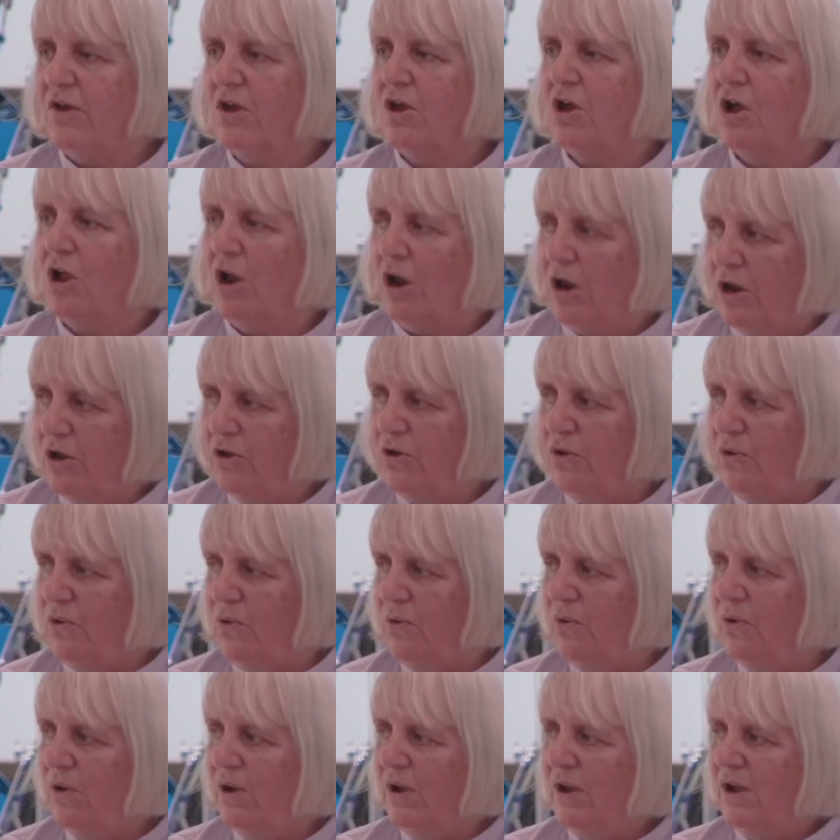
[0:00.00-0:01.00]

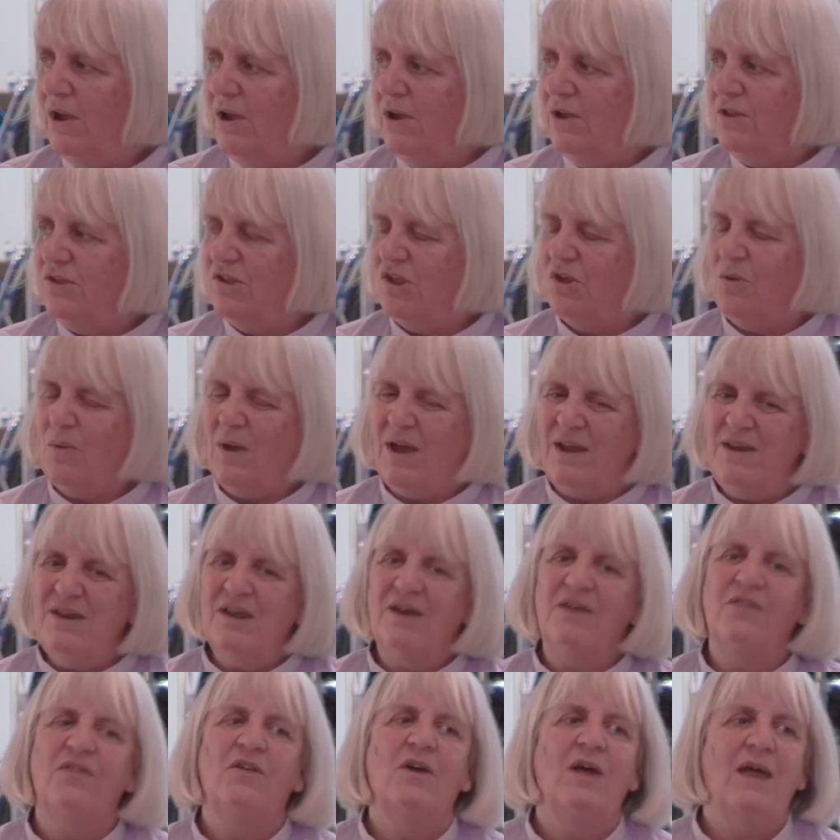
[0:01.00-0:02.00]
clue to
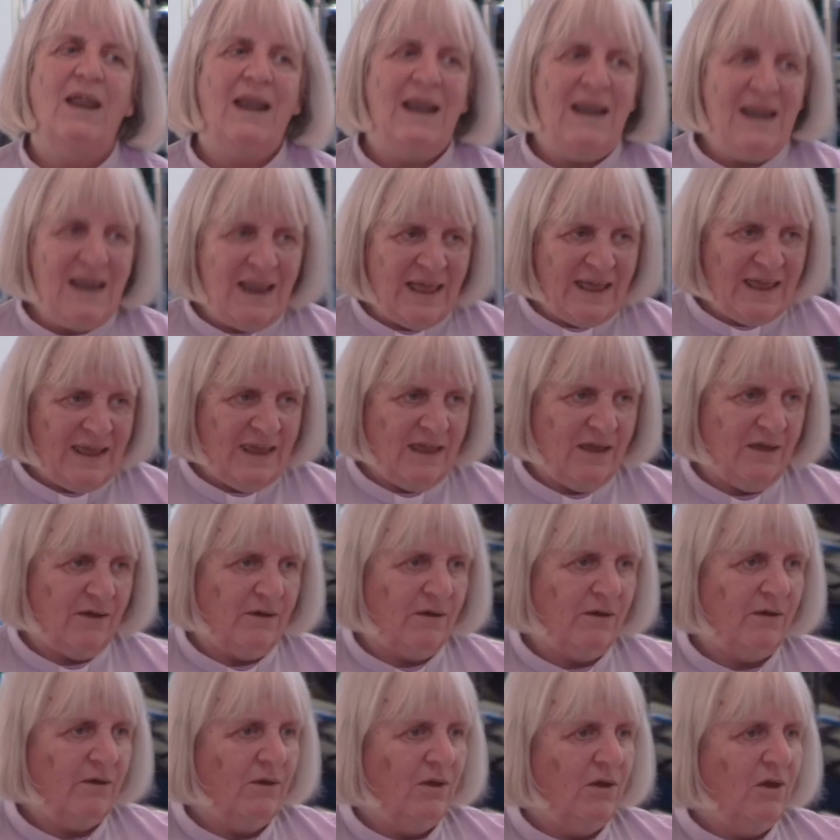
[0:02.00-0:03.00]
another
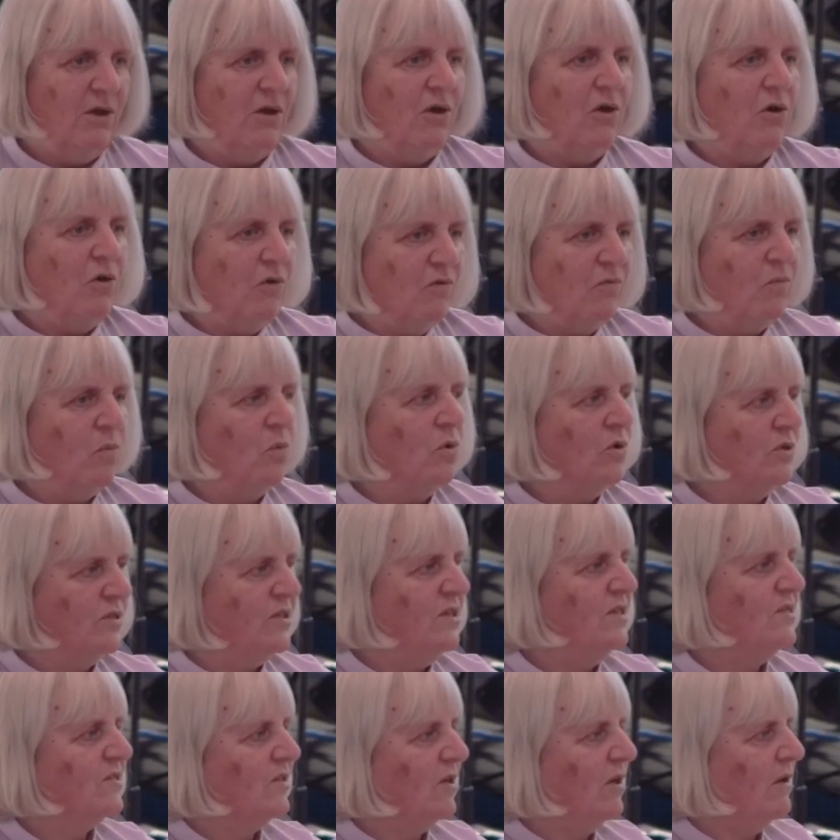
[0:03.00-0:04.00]
layer of what
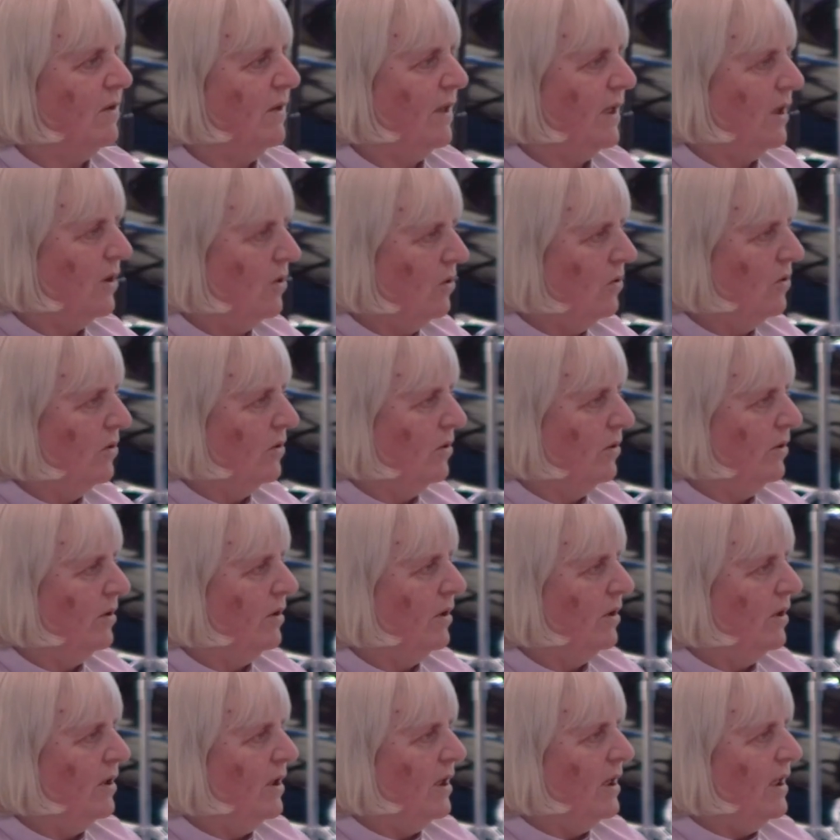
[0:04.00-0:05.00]
is going
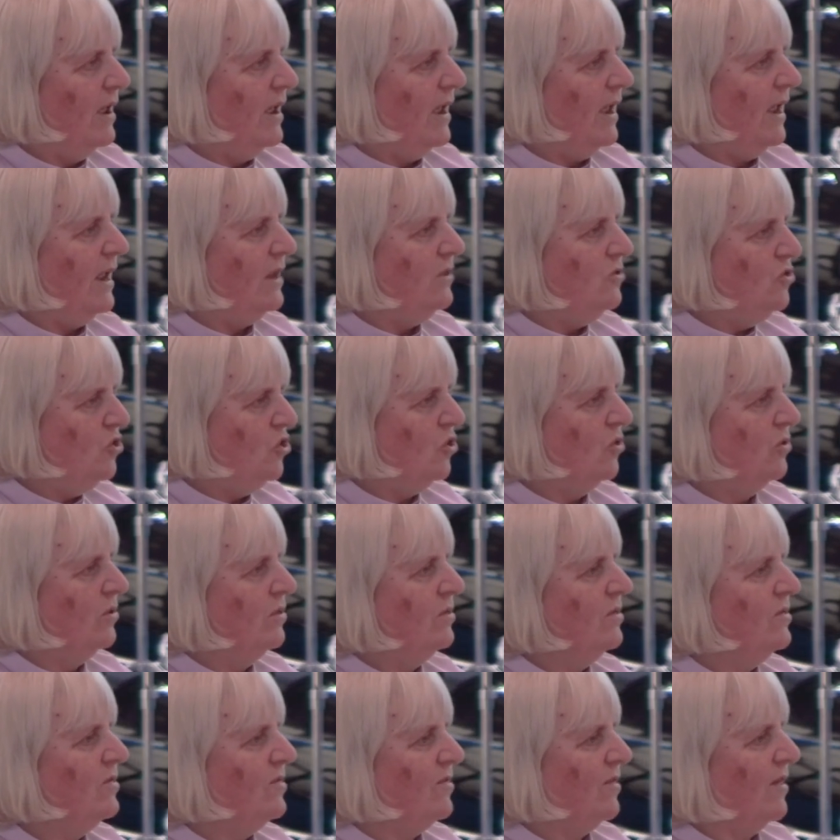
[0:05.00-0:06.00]
on in
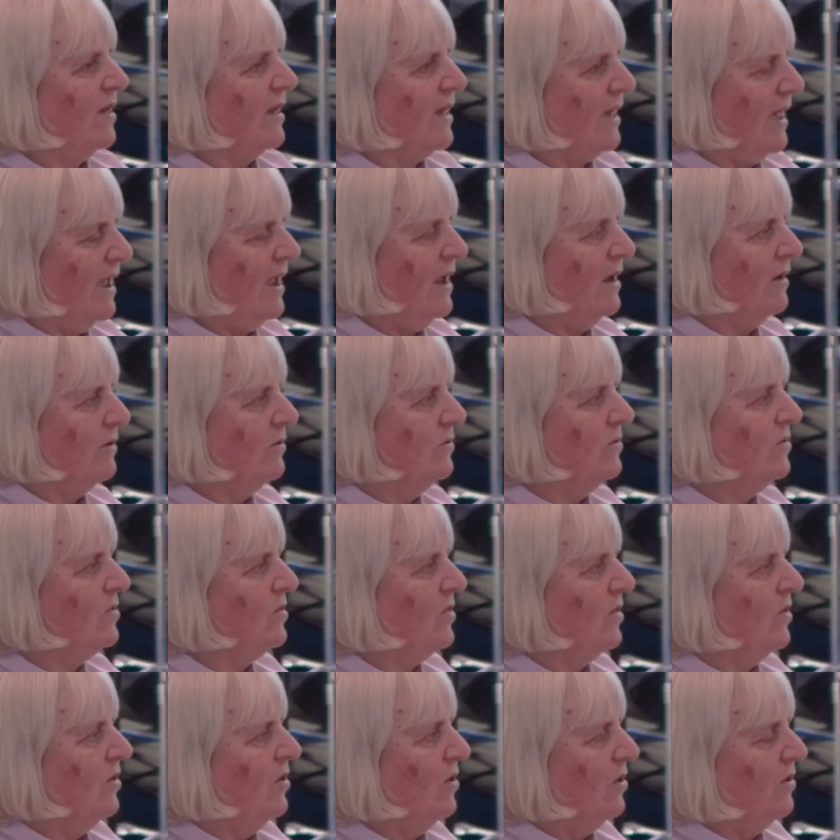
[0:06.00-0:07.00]
John's
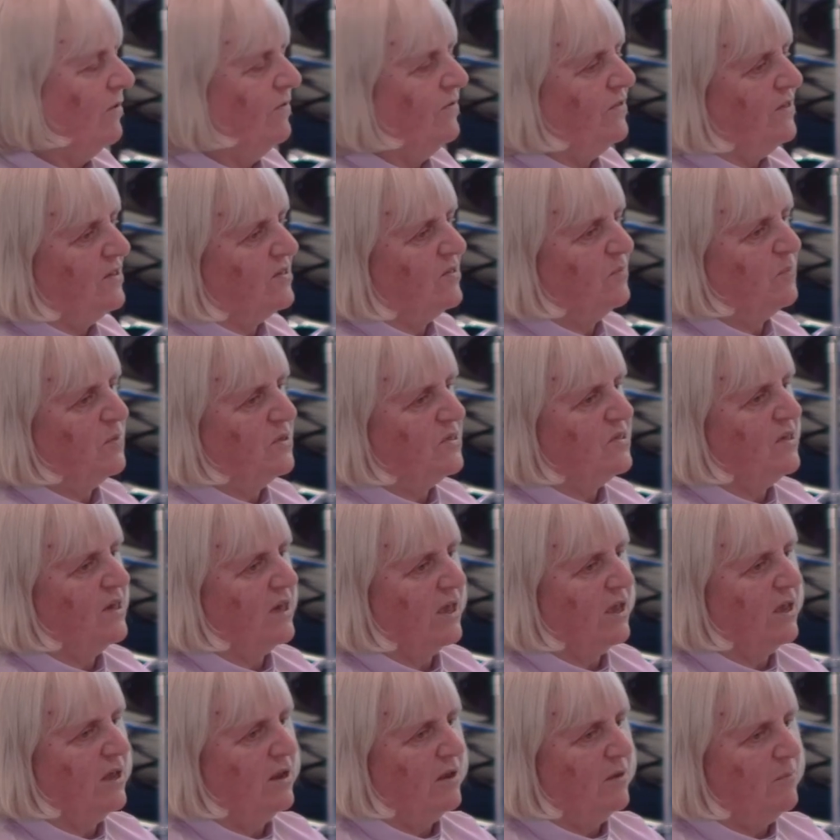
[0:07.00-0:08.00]
account of this
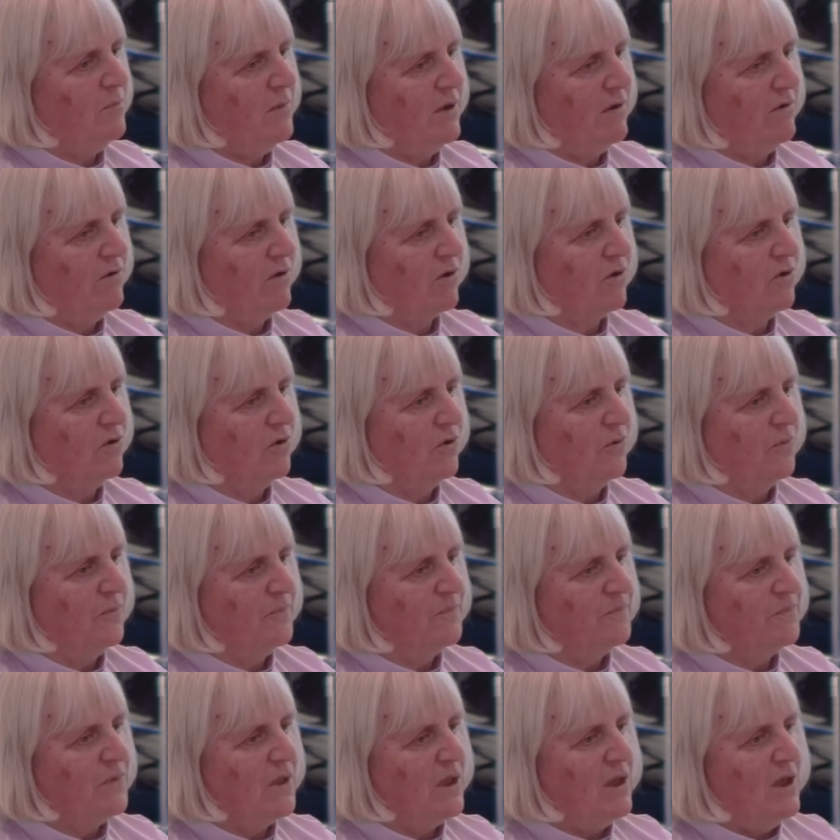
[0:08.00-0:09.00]
particular miracle.
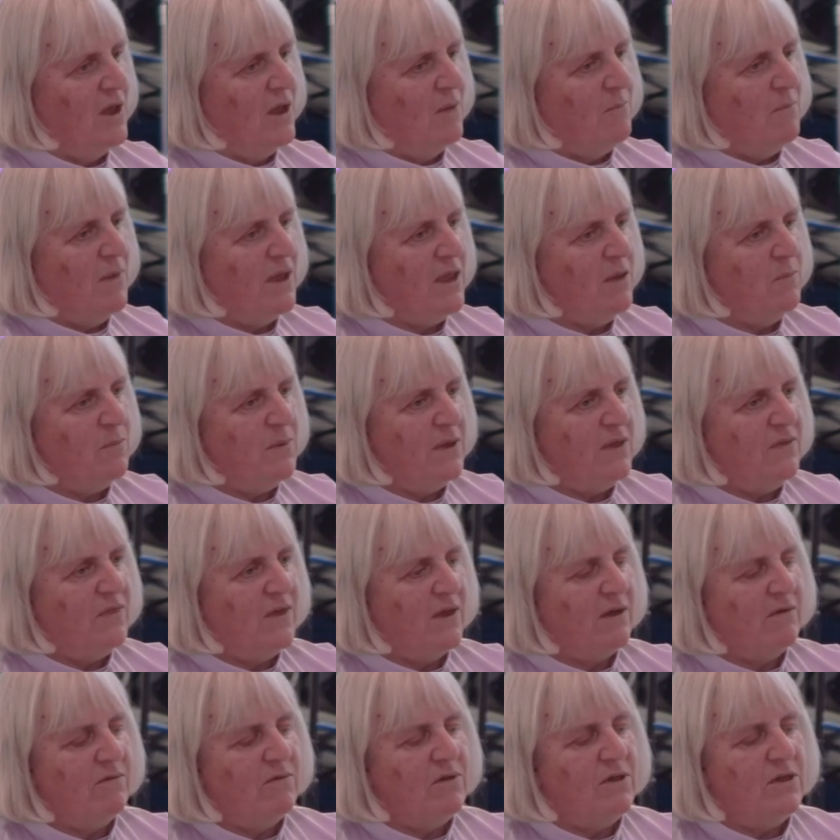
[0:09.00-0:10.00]
Maybe
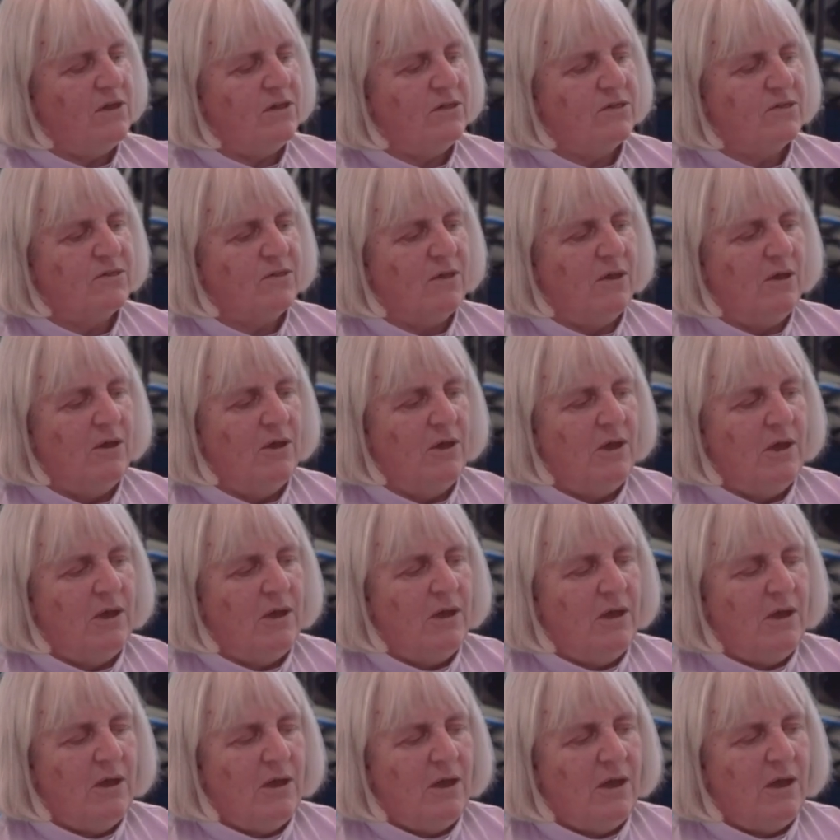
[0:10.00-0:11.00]
there is
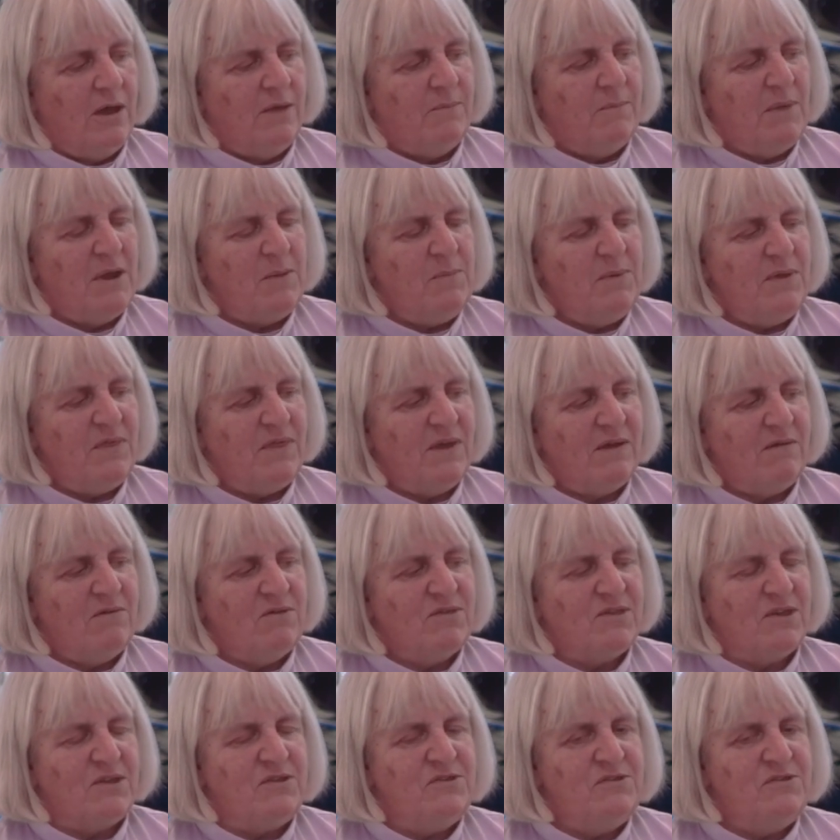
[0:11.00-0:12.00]
a